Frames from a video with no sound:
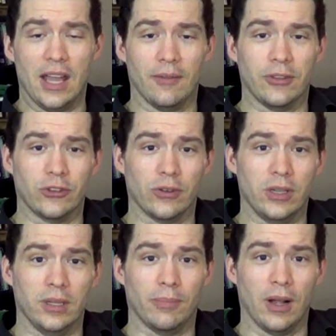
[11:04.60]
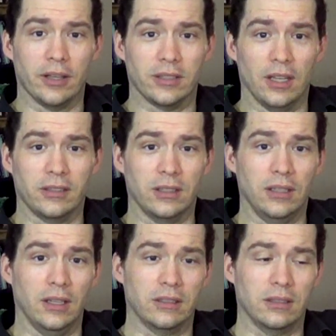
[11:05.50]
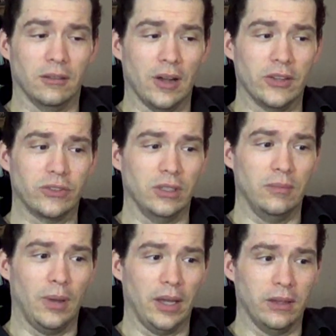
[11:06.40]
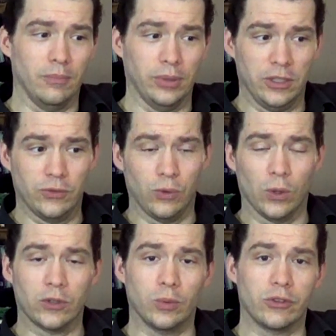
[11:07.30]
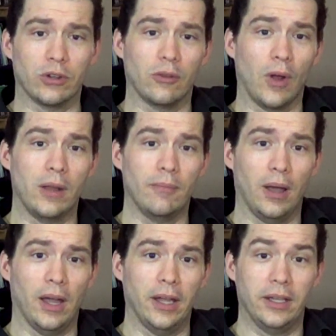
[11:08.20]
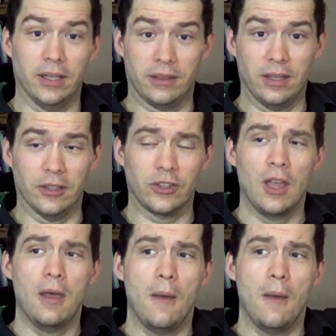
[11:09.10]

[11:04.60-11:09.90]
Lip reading: half the street in the process and gets arrested by the police force, which are run by, get this,